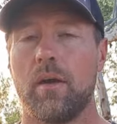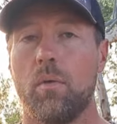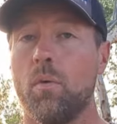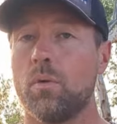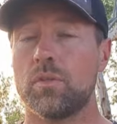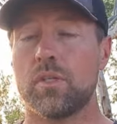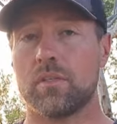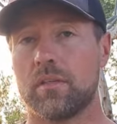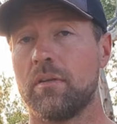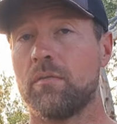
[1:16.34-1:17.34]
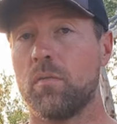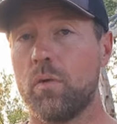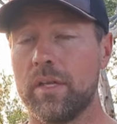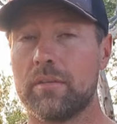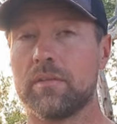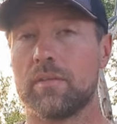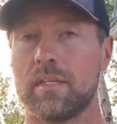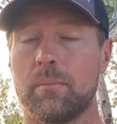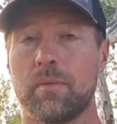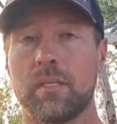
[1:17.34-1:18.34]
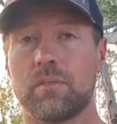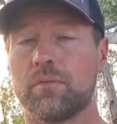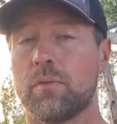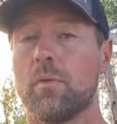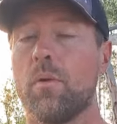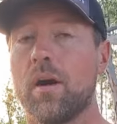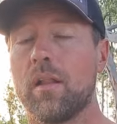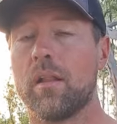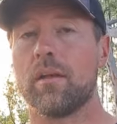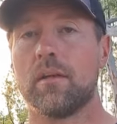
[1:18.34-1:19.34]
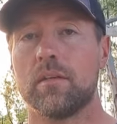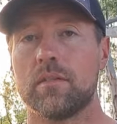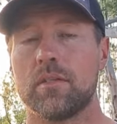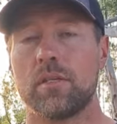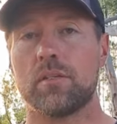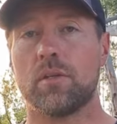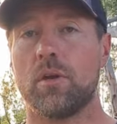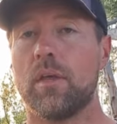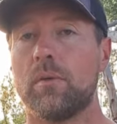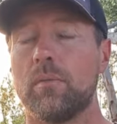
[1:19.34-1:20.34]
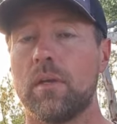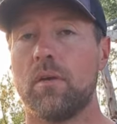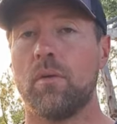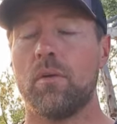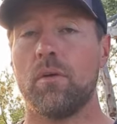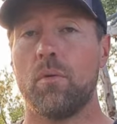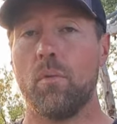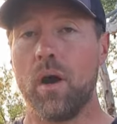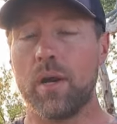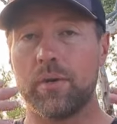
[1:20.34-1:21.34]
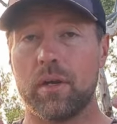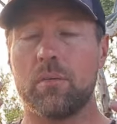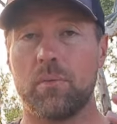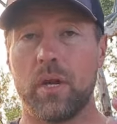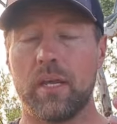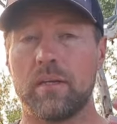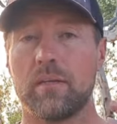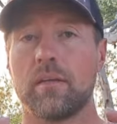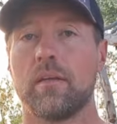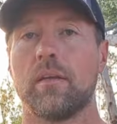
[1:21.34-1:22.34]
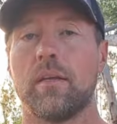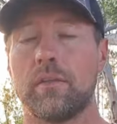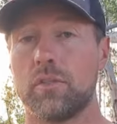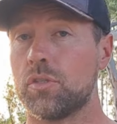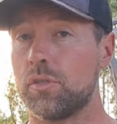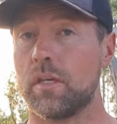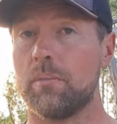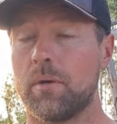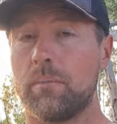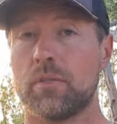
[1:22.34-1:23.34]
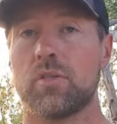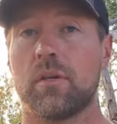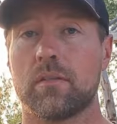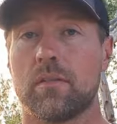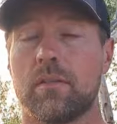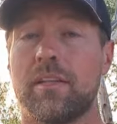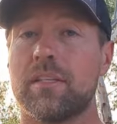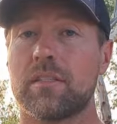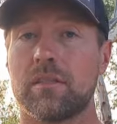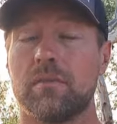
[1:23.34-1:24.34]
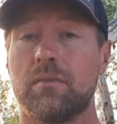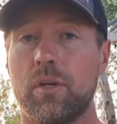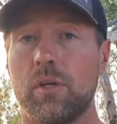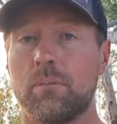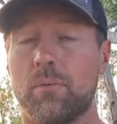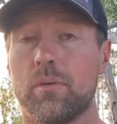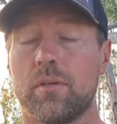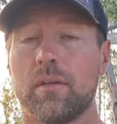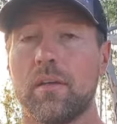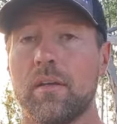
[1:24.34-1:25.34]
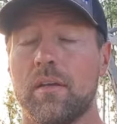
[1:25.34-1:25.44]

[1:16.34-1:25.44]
or just avoid some things for a while just so that we are wiring our brain into shooting a proper shot. That's very important,